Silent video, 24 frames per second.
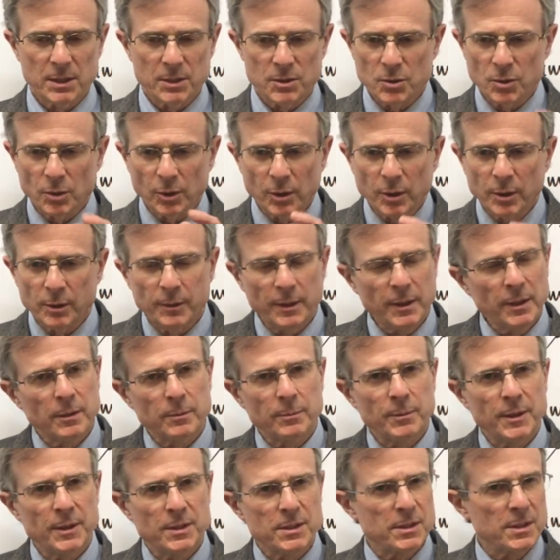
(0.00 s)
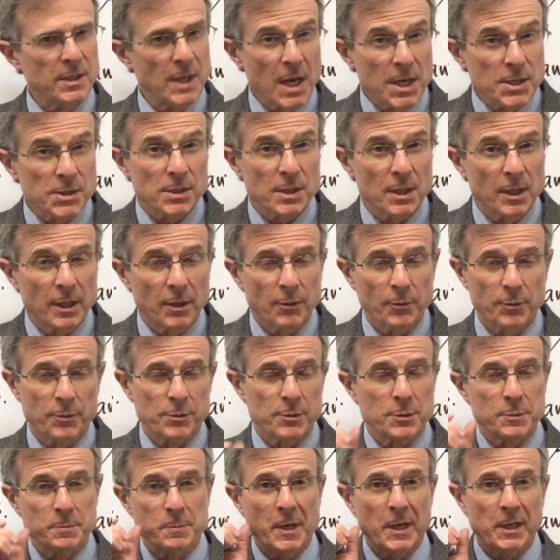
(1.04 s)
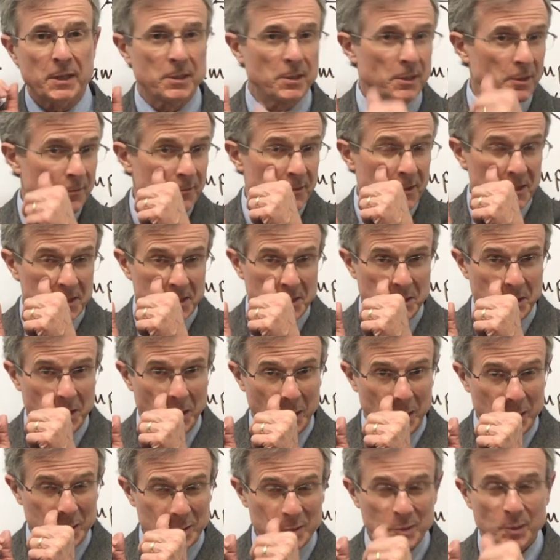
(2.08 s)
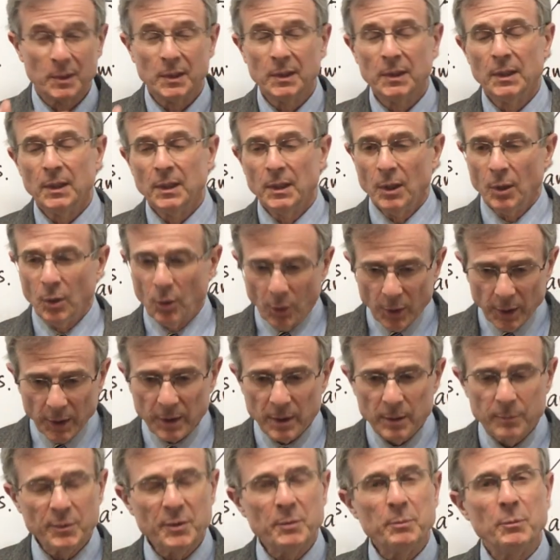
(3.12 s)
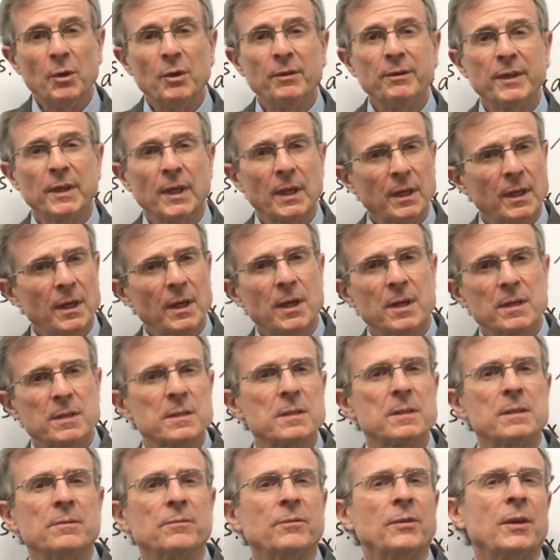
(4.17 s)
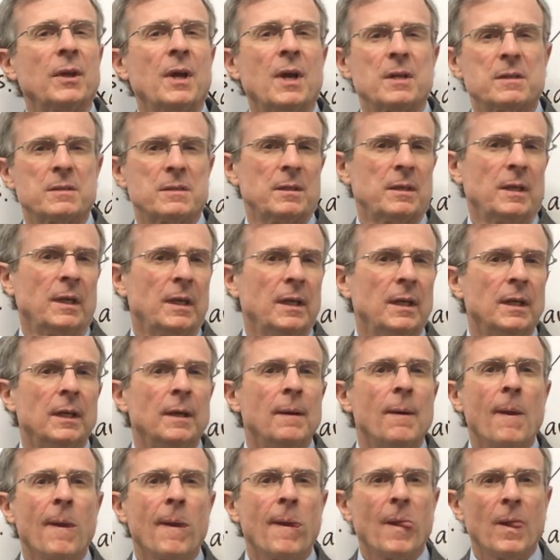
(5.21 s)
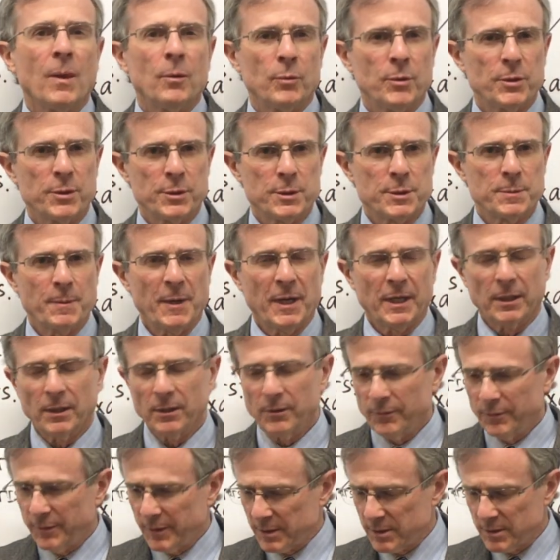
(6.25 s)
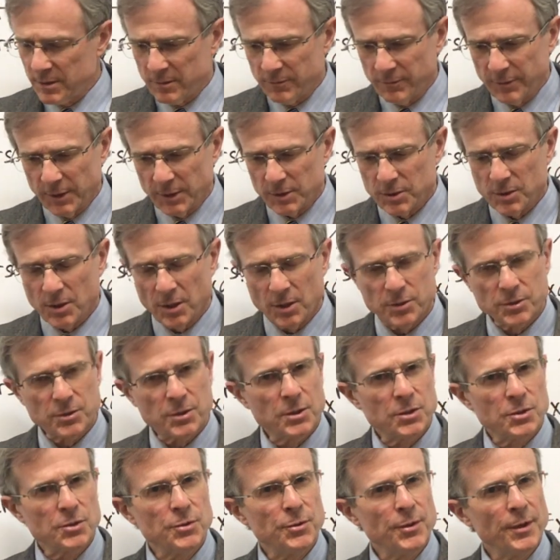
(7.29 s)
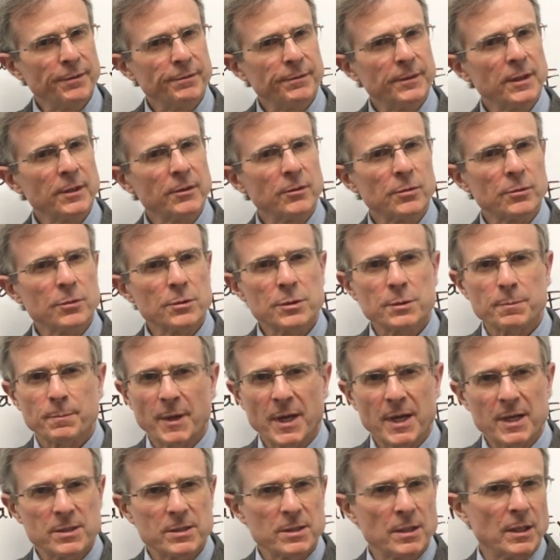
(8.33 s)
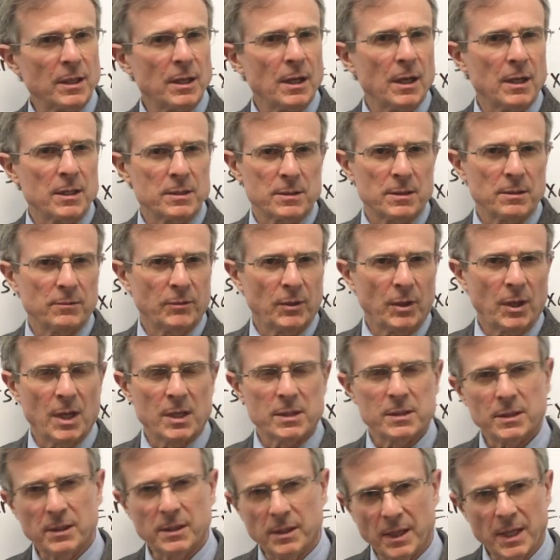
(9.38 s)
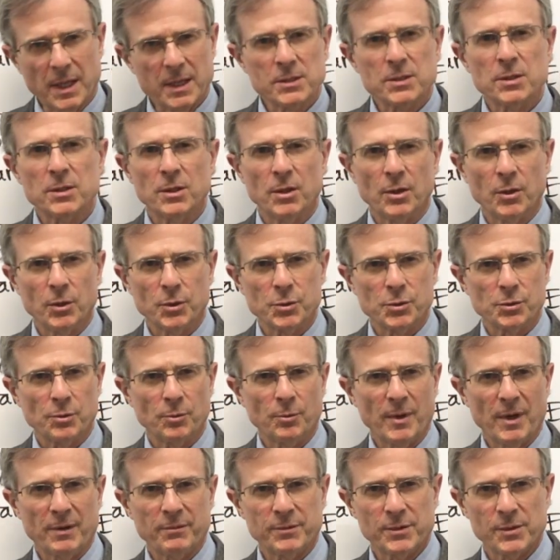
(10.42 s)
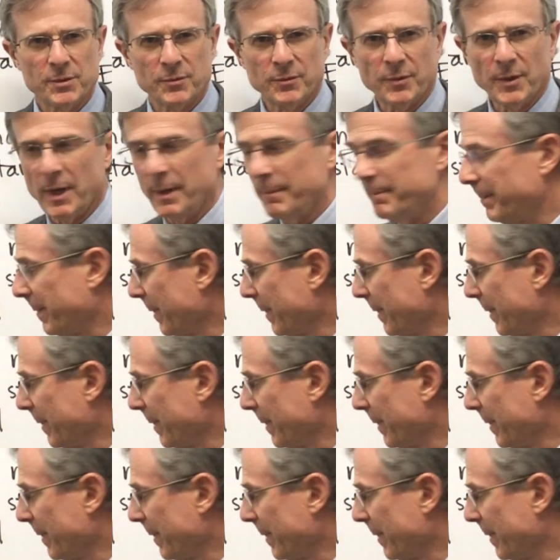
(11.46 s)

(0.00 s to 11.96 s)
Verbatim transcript: So it could either be stationary with respect to the fixed stars, or it could be moving at constant velocity with respect to the fixed, fixed stars, just drifting through space at a constant velocity. That's an inertial reference frame.